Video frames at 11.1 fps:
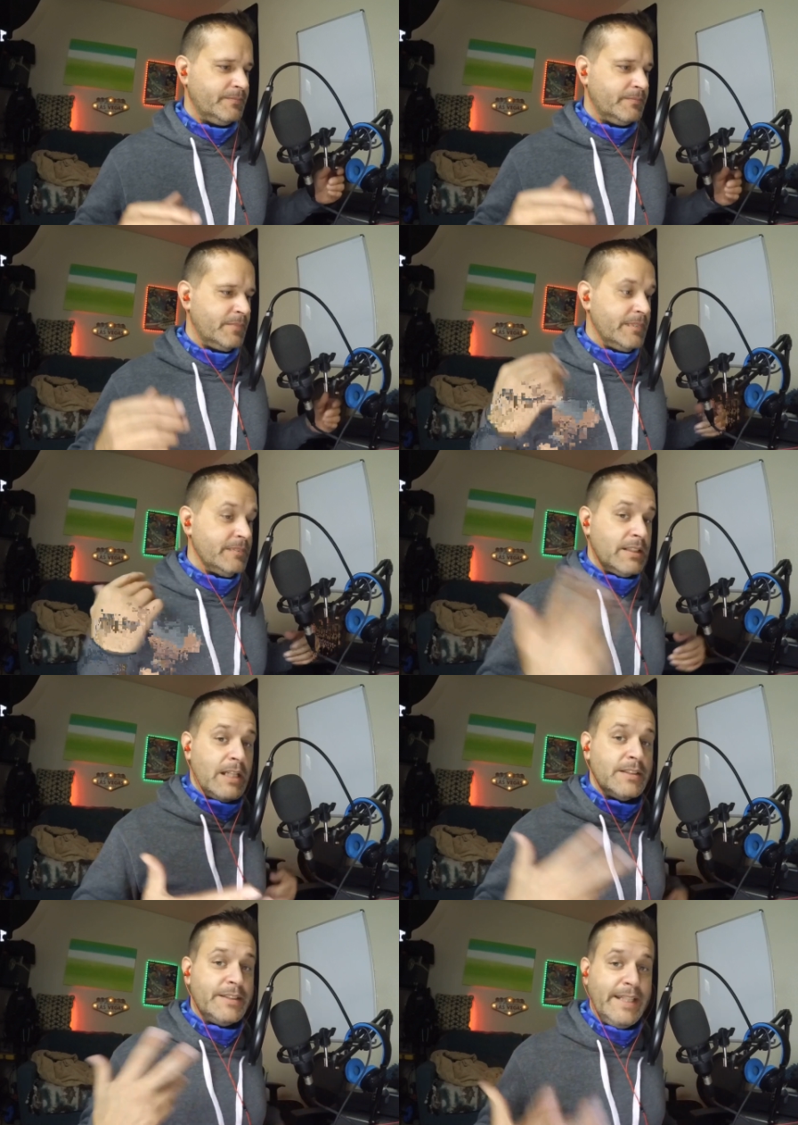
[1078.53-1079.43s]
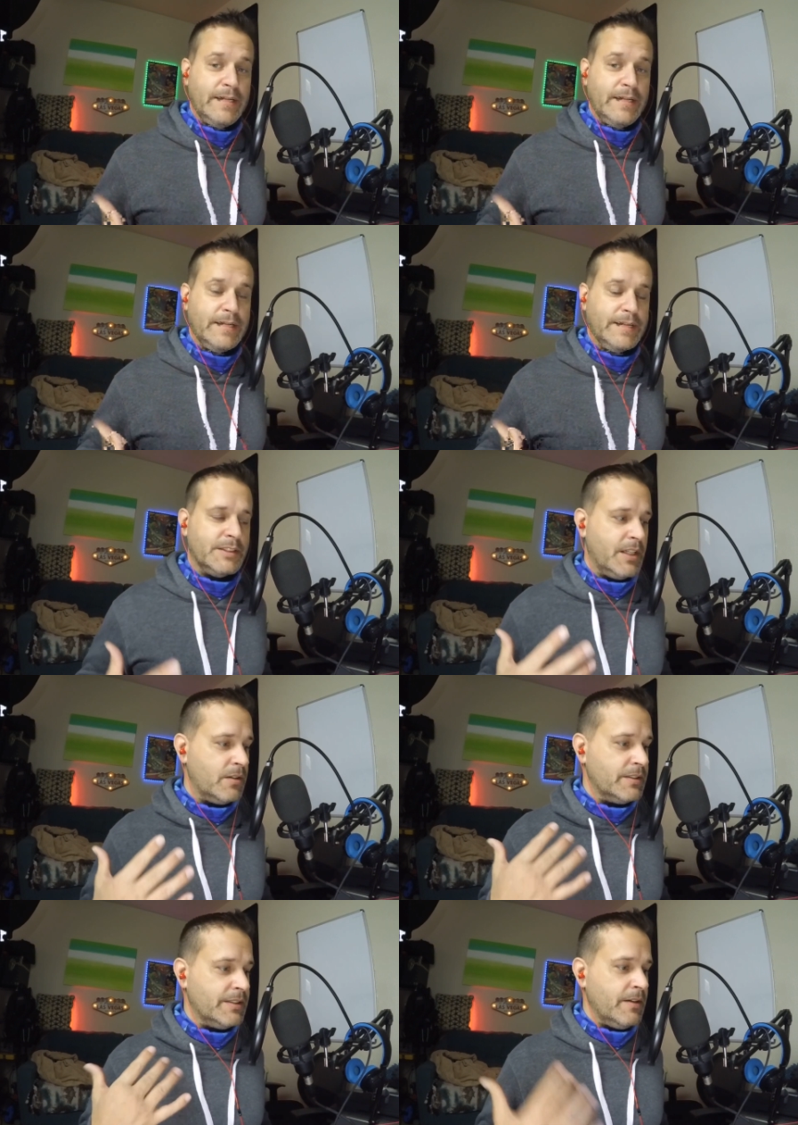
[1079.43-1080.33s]
But he says deals, you
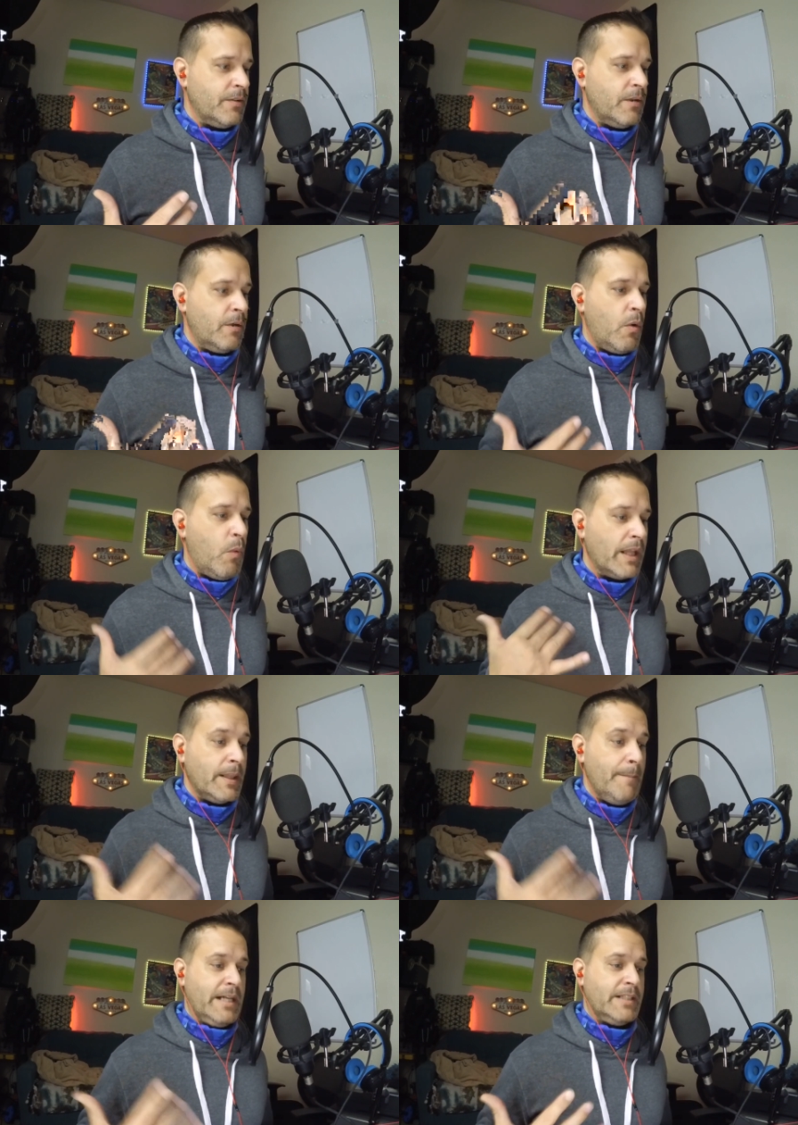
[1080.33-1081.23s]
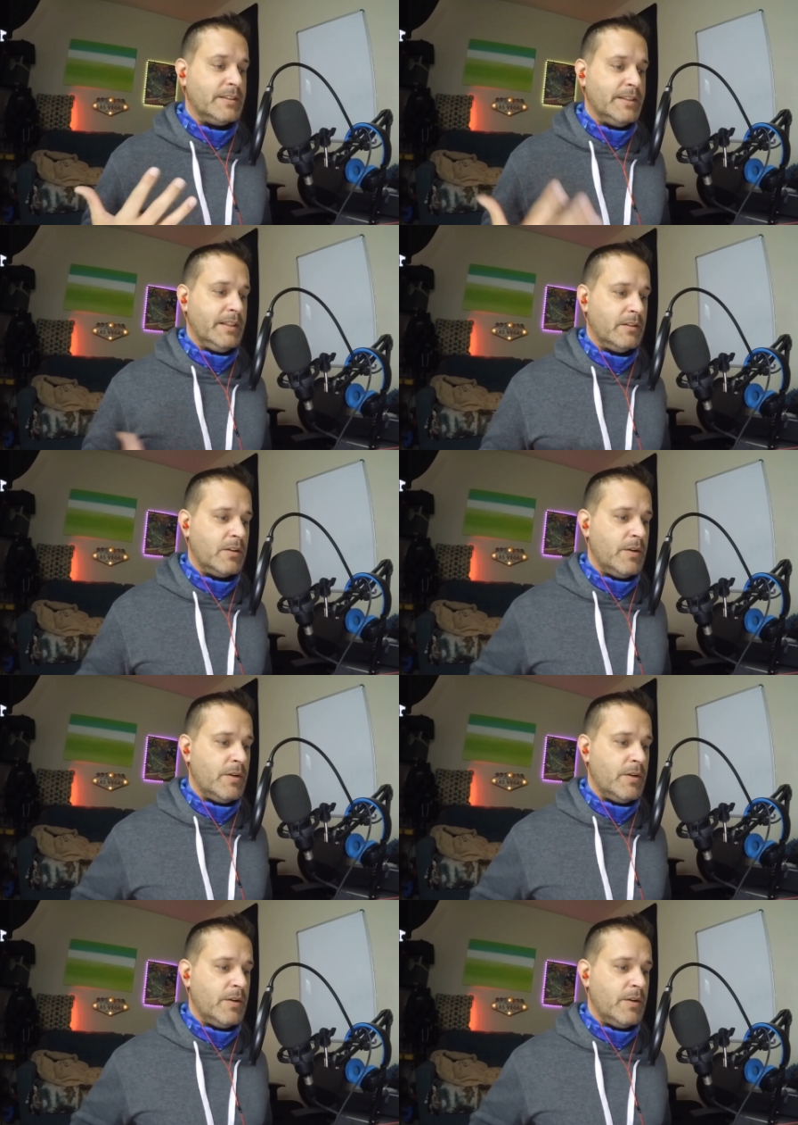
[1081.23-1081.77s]
know, want the best deal.